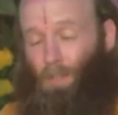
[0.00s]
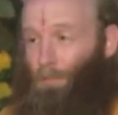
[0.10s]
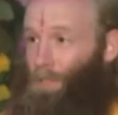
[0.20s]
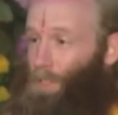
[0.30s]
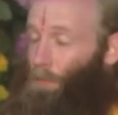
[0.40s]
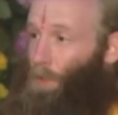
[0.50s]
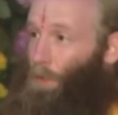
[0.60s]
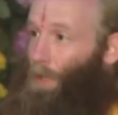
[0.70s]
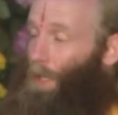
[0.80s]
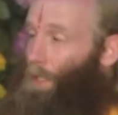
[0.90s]
of a
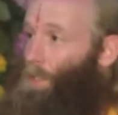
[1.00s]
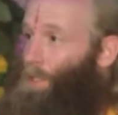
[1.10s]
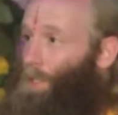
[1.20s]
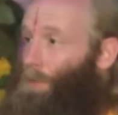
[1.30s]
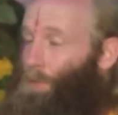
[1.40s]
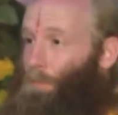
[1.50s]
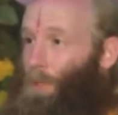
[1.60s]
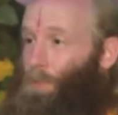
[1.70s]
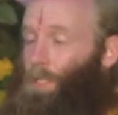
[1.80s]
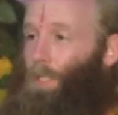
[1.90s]
similar age. He was
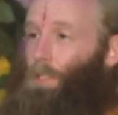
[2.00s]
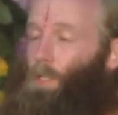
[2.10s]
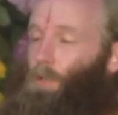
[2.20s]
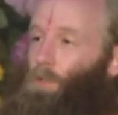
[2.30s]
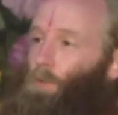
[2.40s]
about 6 years